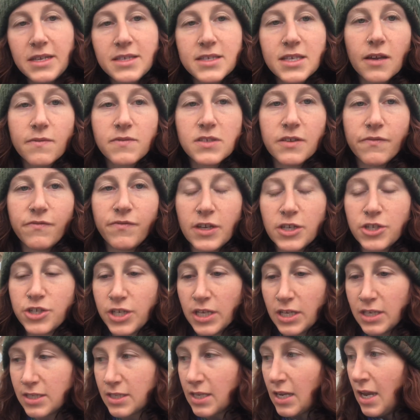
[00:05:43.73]

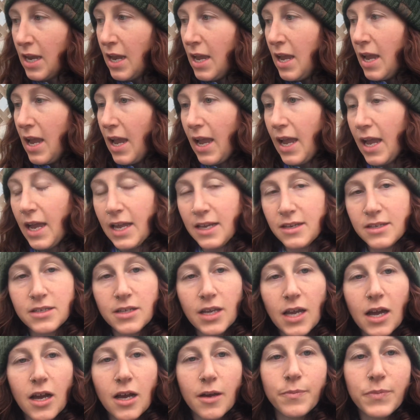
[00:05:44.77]
self-sufficient and,
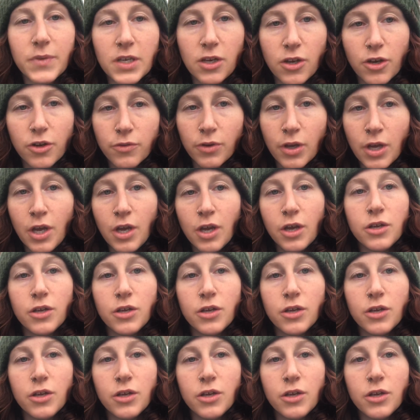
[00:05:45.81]
you know,